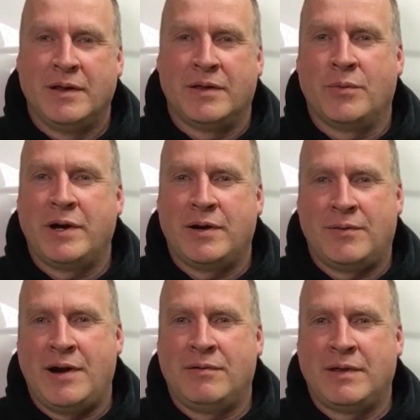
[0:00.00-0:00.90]
The way
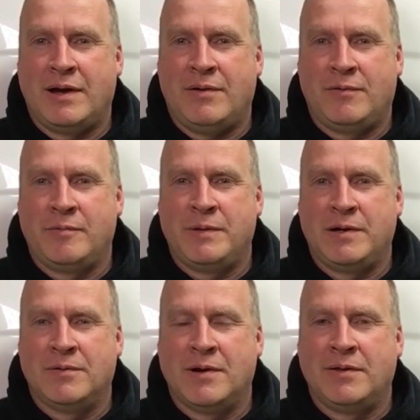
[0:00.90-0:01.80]
around that would be
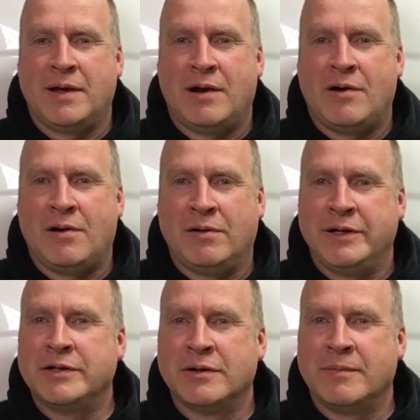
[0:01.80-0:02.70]
to run that Holley
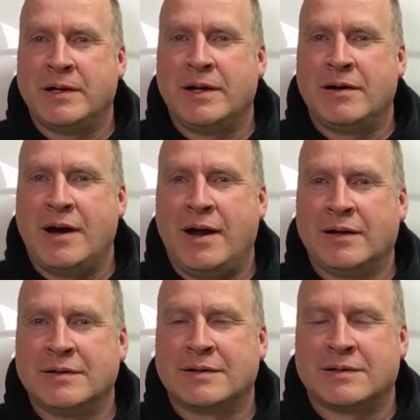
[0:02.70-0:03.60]
Terminator
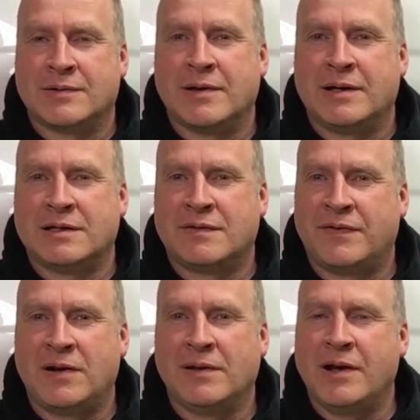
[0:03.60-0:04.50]
X, so that's
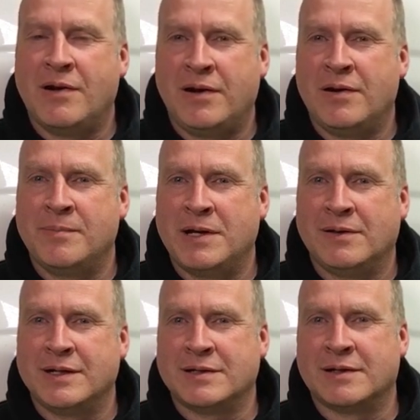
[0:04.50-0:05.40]
fairly high on my
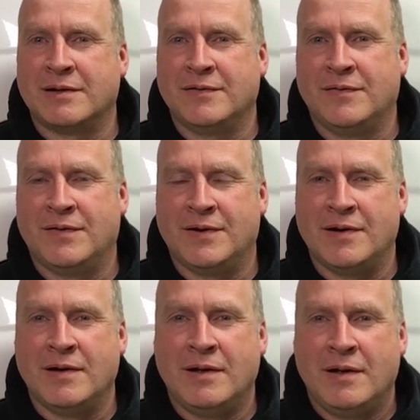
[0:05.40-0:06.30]
list
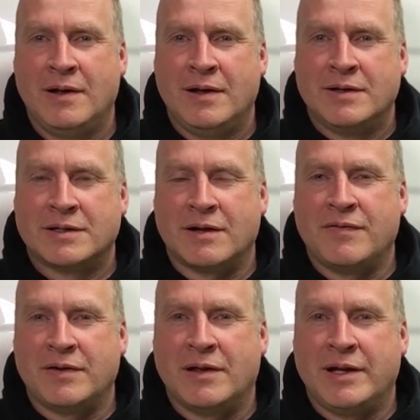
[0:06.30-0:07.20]
of
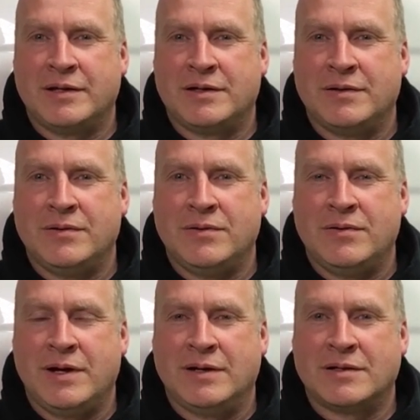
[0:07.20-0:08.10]
stuff I'd like
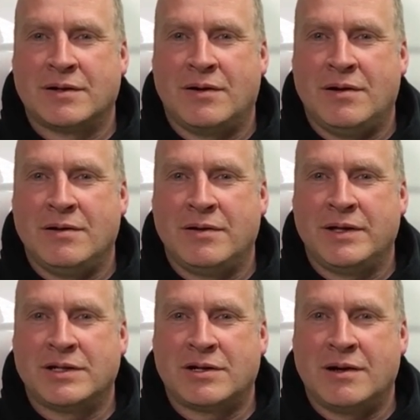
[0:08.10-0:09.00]
to install on
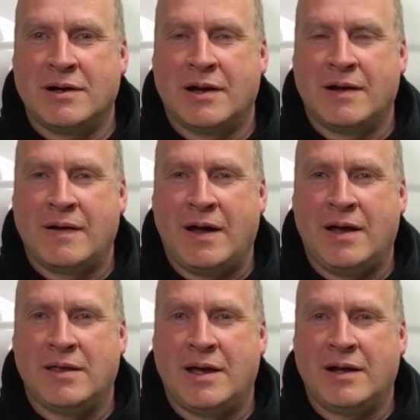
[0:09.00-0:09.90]
this truck,
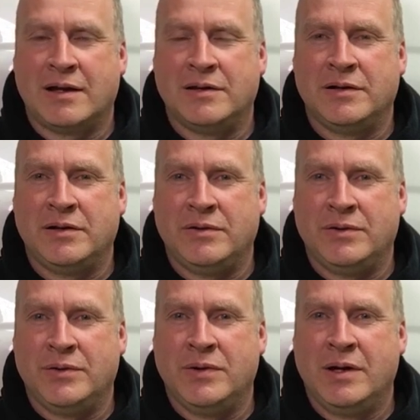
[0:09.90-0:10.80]
and that can
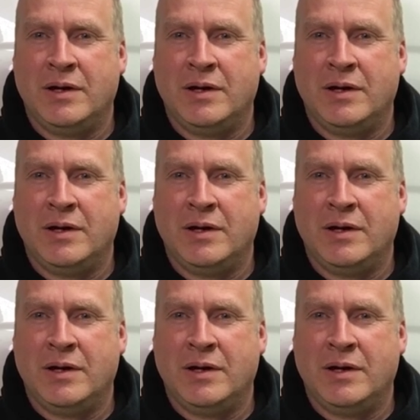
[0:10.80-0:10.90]
do